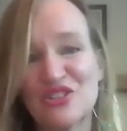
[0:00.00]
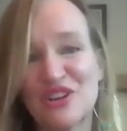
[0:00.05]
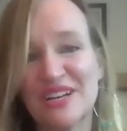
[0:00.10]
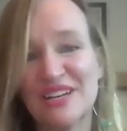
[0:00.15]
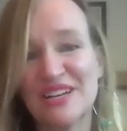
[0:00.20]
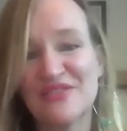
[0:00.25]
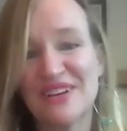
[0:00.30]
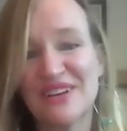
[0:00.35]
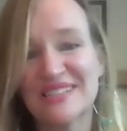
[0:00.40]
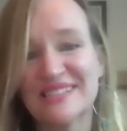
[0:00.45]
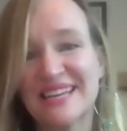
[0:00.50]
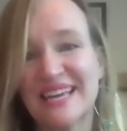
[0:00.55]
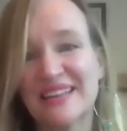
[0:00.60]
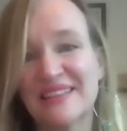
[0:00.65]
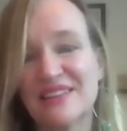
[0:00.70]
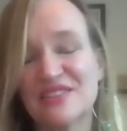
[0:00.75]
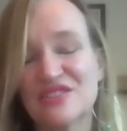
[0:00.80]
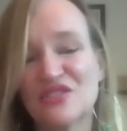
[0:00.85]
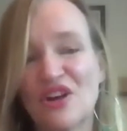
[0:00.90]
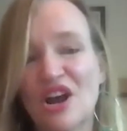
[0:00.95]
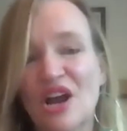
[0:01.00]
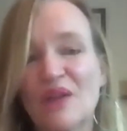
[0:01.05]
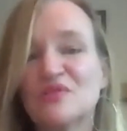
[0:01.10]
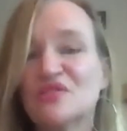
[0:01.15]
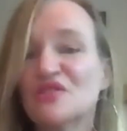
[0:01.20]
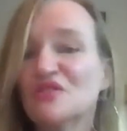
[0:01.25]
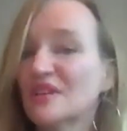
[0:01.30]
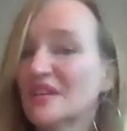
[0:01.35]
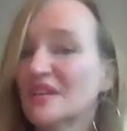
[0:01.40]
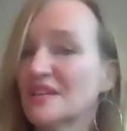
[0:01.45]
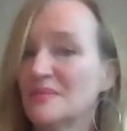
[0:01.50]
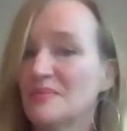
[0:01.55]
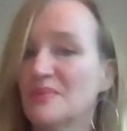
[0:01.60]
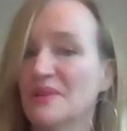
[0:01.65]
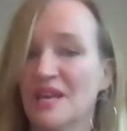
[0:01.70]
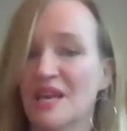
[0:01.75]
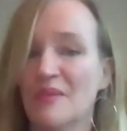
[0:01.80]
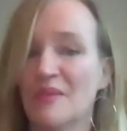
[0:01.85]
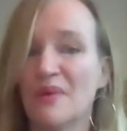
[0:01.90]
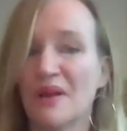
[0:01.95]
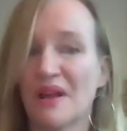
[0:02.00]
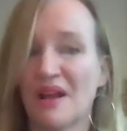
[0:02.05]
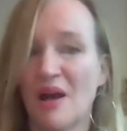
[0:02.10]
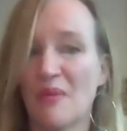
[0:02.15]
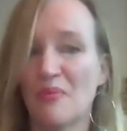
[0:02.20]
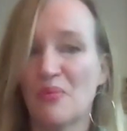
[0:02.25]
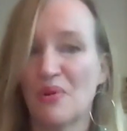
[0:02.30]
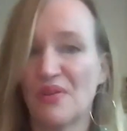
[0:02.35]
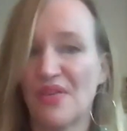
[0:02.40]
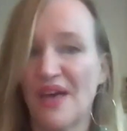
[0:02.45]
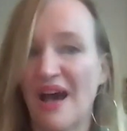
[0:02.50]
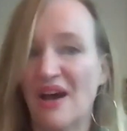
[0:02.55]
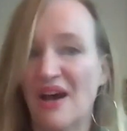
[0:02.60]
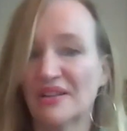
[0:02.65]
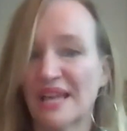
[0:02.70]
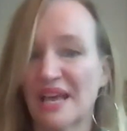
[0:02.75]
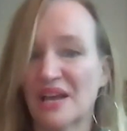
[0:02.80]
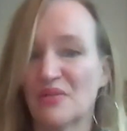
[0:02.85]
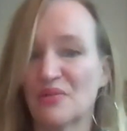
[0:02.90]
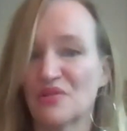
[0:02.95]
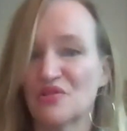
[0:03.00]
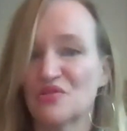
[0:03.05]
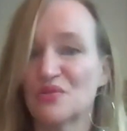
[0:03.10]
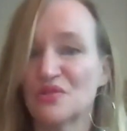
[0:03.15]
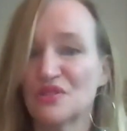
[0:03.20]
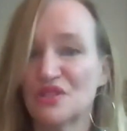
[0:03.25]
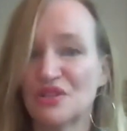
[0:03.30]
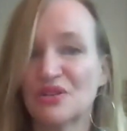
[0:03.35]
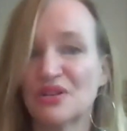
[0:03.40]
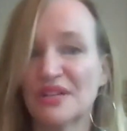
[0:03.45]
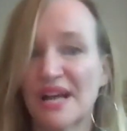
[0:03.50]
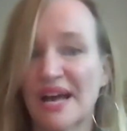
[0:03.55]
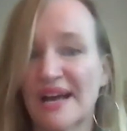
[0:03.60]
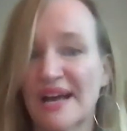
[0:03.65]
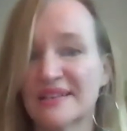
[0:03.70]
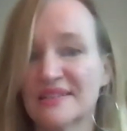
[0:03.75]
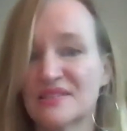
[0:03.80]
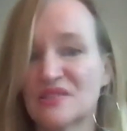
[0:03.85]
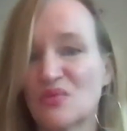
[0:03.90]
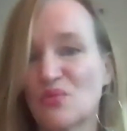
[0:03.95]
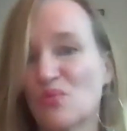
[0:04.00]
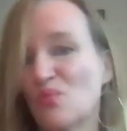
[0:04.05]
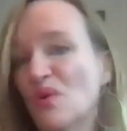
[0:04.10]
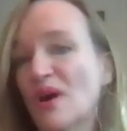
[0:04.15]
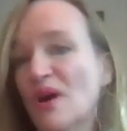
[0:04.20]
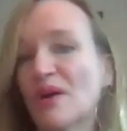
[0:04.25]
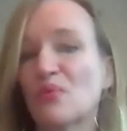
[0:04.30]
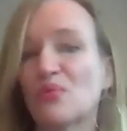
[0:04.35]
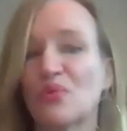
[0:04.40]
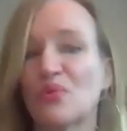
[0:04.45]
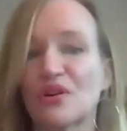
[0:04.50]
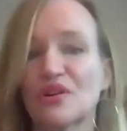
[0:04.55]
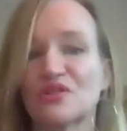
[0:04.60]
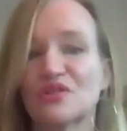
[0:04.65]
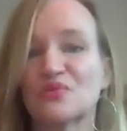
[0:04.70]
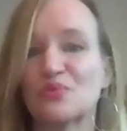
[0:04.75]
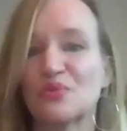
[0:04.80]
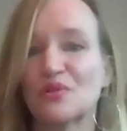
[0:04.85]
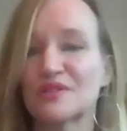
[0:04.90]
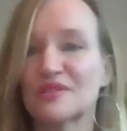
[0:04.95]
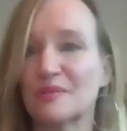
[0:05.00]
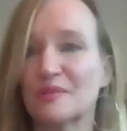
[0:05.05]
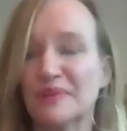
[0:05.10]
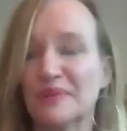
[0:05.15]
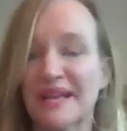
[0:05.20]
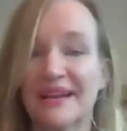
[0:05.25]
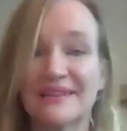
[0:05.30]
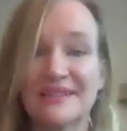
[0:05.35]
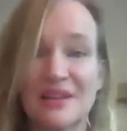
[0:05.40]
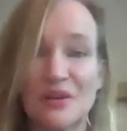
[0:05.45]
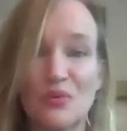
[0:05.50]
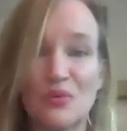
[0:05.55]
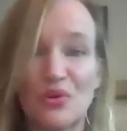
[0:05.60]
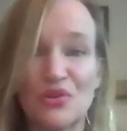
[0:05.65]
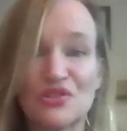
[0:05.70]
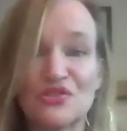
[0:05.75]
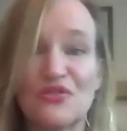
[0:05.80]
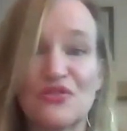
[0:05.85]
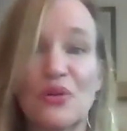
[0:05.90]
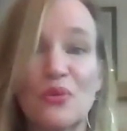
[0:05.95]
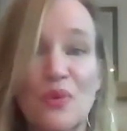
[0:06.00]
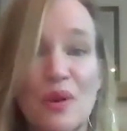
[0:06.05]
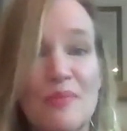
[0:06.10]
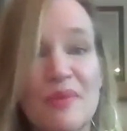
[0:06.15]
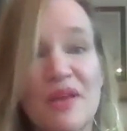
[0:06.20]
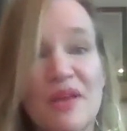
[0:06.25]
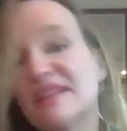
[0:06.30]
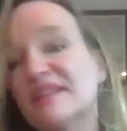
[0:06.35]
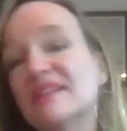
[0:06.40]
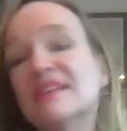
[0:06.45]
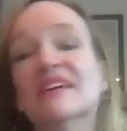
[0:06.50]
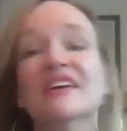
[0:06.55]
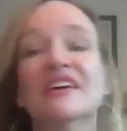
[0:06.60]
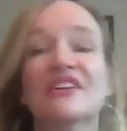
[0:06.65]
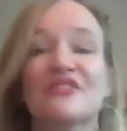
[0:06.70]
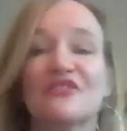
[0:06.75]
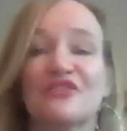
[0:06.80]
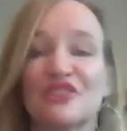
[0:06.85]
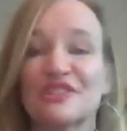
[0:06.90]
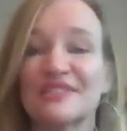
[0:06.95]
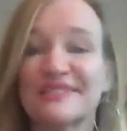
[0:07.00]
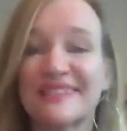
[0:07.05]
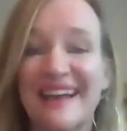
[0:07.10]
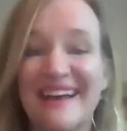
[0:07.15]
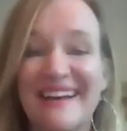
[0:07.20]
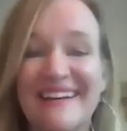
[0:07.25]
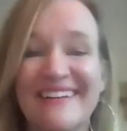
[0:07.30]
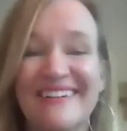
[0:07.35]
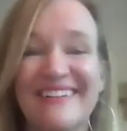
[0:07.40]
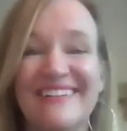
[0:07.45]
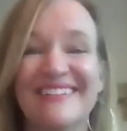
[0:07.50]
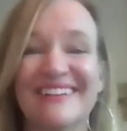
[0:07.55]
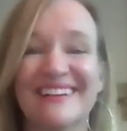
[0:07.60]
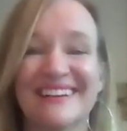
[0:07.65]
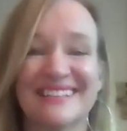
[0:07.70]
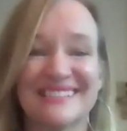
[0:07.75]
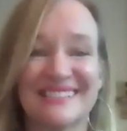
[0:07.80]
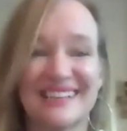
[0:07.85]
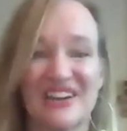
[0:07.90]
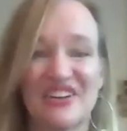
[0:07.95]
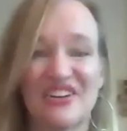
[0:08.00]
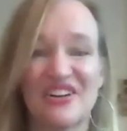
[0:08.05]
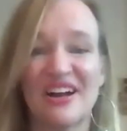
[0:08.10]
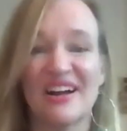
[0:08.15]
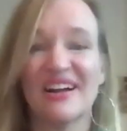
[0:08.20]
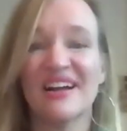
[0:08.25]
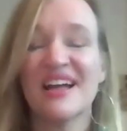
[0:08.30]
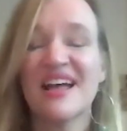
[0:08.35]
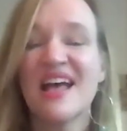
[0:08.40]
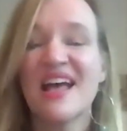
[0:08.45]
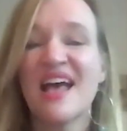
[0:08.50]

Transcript: trying to investigate these crimes, you needed to be keeping up with how language was utilized, what words were supplanting words for women, for sale, et cetera.